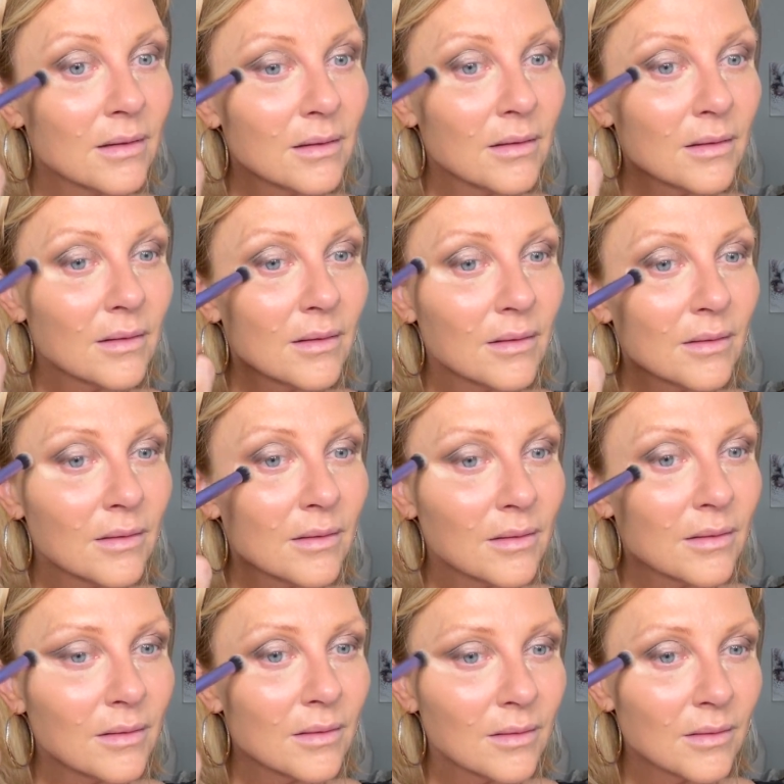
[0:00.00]

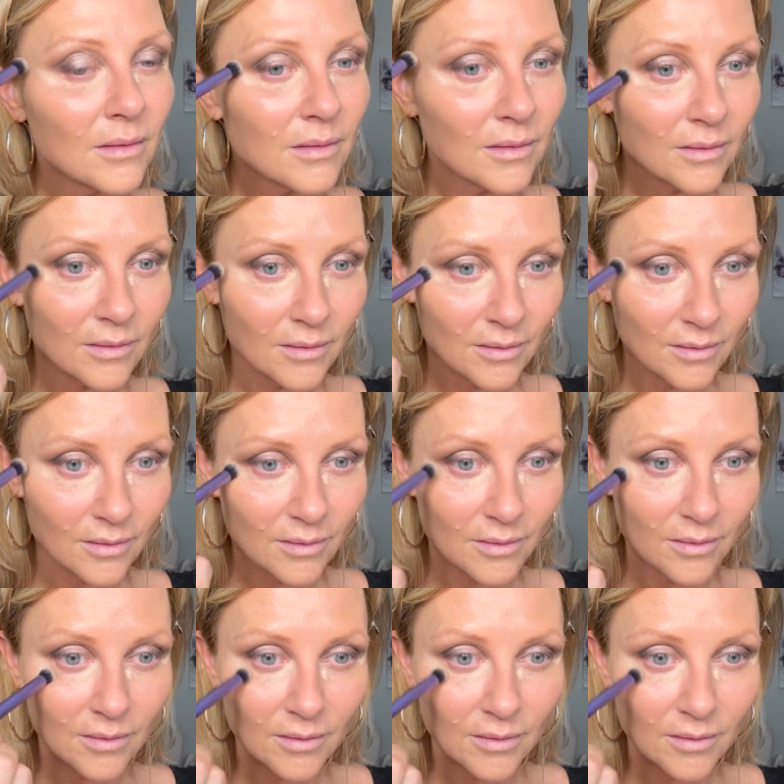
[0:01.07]
Nothing is said.